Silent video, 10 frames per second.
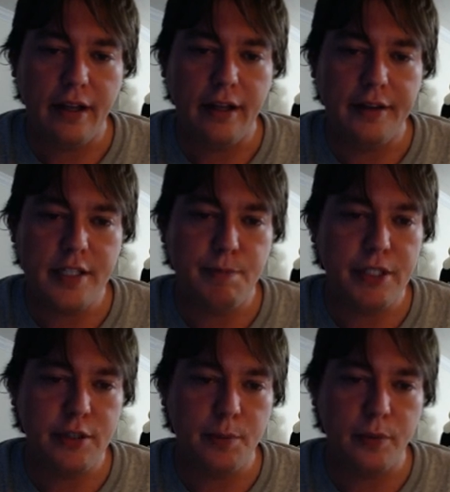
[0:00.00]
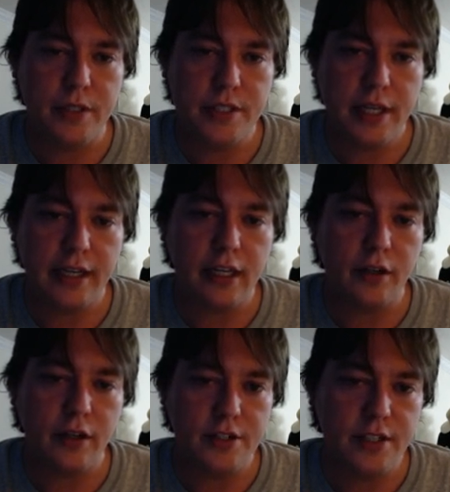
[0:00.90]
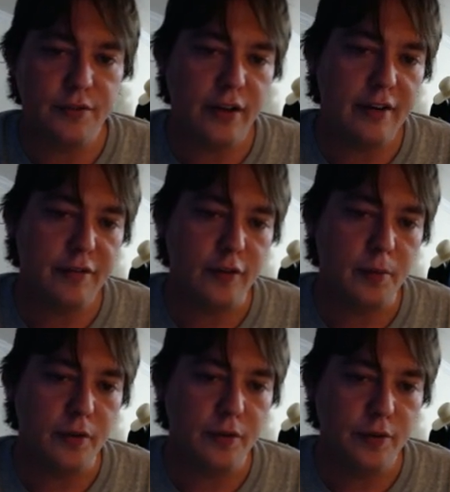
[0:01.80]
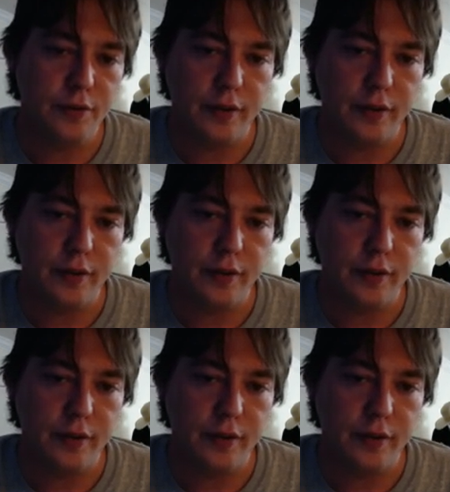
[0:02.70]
This bishop was hanging on g5 for a move,